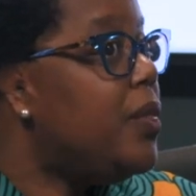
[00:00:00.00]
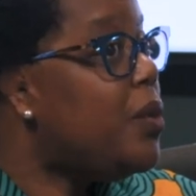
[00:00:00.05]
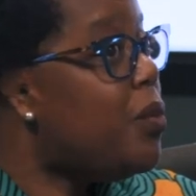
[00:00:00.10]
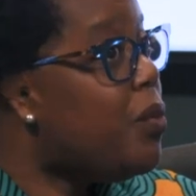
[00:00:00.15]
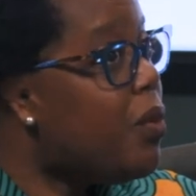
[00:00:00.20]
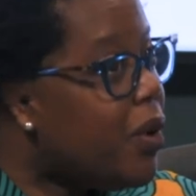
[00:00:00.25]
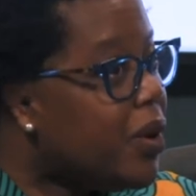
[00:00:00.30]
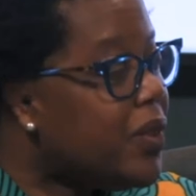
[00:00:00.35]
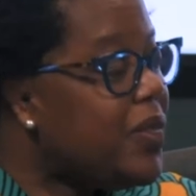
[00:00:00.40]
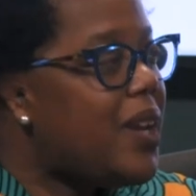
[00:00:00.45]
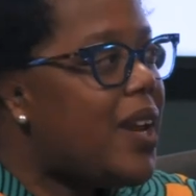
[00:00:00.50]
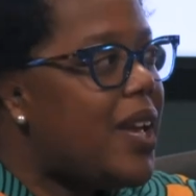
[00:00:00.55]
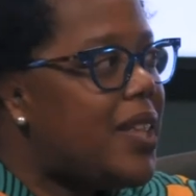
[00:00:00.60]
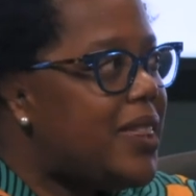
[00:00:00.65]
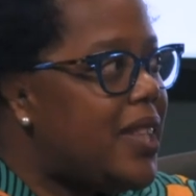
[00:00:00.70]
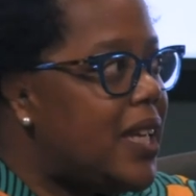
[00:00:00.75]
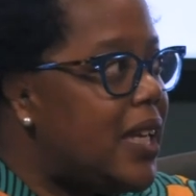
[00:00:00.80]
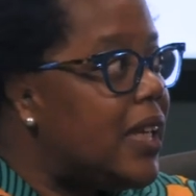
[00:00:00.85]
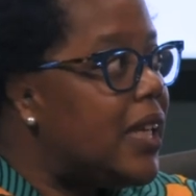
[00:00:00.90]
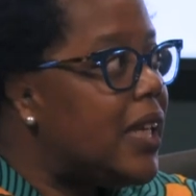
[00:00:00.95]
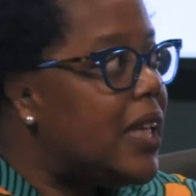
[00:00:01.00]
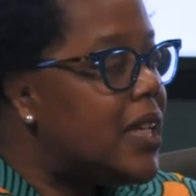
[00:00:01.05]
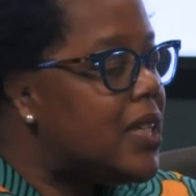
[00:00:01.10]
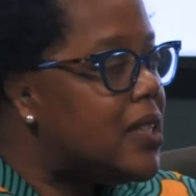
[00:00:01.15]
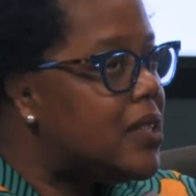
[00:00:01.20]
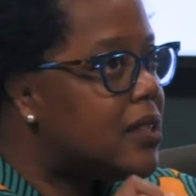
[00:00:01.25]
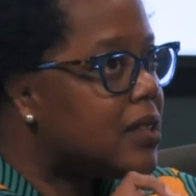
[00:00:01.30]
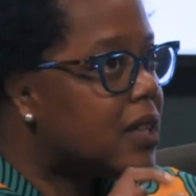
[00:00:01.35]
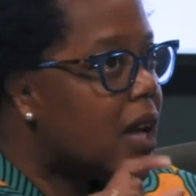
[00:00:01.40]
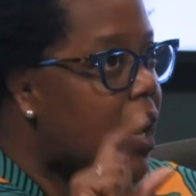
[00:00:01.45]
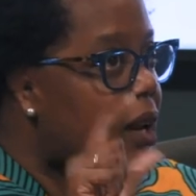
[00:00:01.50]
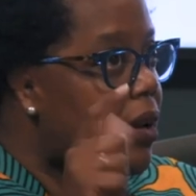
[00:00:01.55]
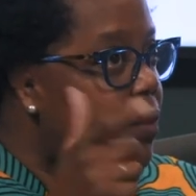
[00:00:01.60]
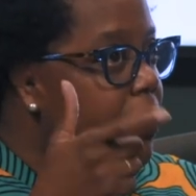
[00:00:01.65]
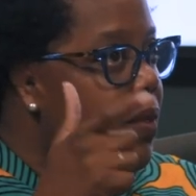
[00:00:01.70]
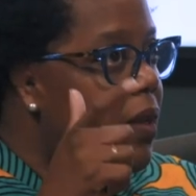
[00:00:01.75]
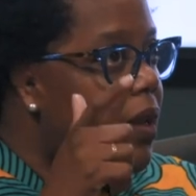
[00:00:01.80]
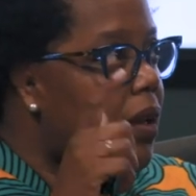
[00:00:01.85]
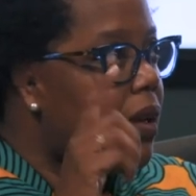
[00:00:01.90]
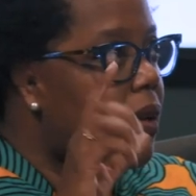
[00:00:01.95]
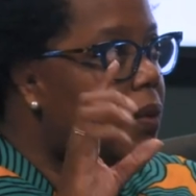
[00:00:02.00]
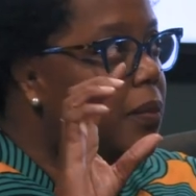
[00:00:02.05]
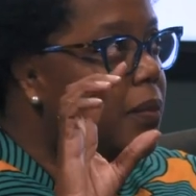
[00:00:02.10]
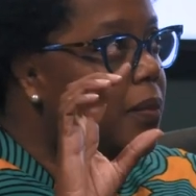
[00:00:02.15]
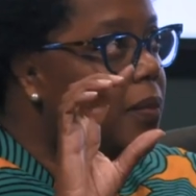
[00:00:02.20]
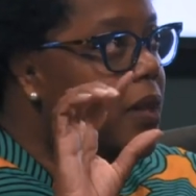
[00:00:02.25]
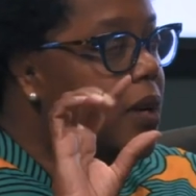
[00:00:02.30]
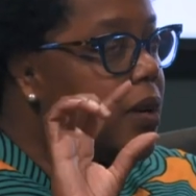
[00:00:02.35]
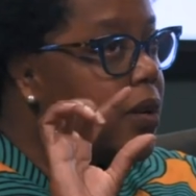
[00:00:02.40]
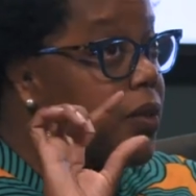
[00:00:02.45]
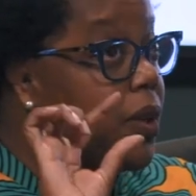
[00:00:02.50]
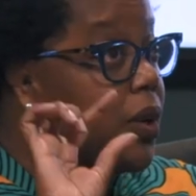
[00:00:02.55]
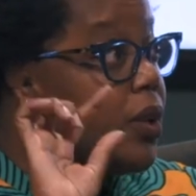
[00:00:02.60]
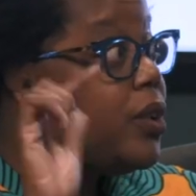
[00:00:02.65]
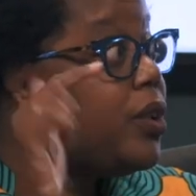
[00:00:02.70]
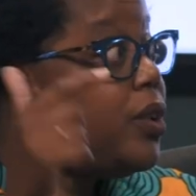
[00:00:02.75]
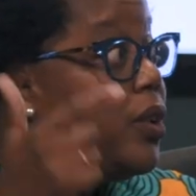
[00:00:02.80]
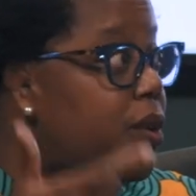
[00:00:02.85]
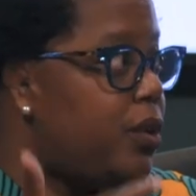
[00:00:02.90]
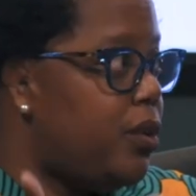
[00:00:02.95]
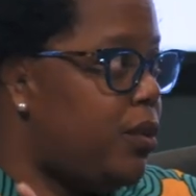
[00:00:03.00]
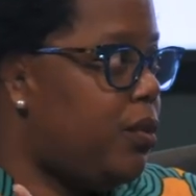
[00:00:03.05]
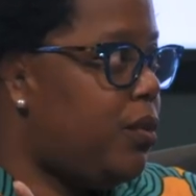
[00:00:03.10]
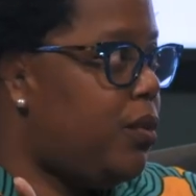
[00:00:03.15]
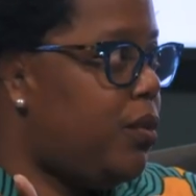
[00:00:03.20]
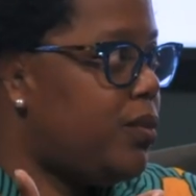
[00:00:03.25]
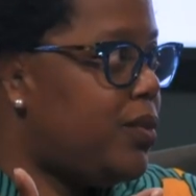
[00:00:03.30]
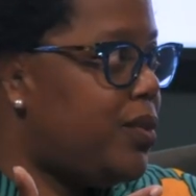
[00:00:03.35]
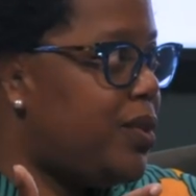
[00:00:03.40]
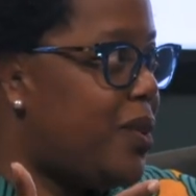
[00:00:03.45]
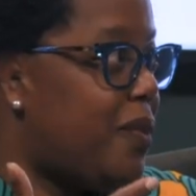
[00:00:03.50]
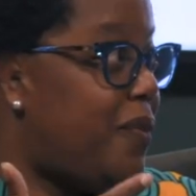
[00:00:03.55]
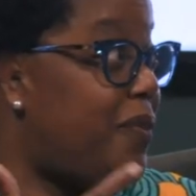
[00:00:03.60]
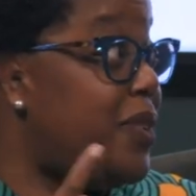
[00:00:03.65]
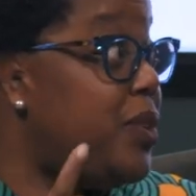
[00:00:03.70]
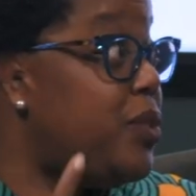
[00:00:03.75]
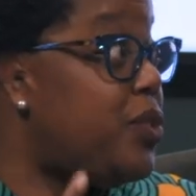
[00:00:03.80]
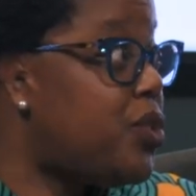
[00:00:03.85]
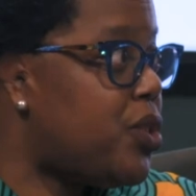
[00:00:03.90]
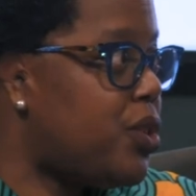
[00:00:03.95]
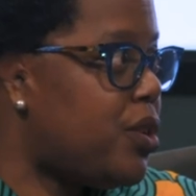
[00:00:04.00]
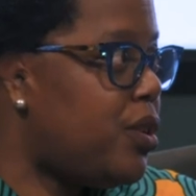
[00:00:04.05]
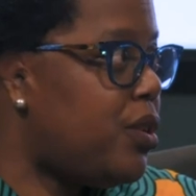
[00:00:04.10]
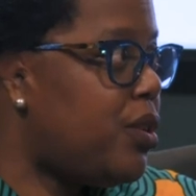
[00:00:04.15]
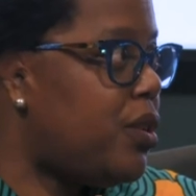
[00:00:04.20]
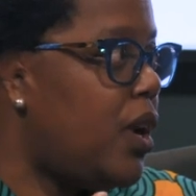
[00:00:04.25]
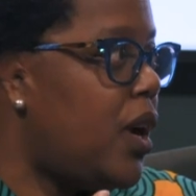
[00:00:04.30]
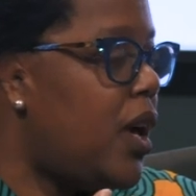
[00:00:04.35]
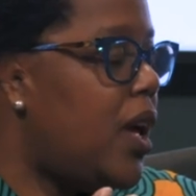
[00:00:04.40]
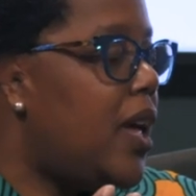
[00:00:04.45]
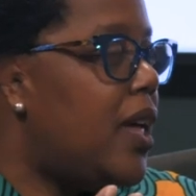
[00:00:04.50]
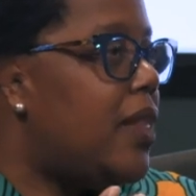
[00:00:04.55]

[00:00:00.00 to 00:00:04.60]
The work that I think is kind of the clue to the future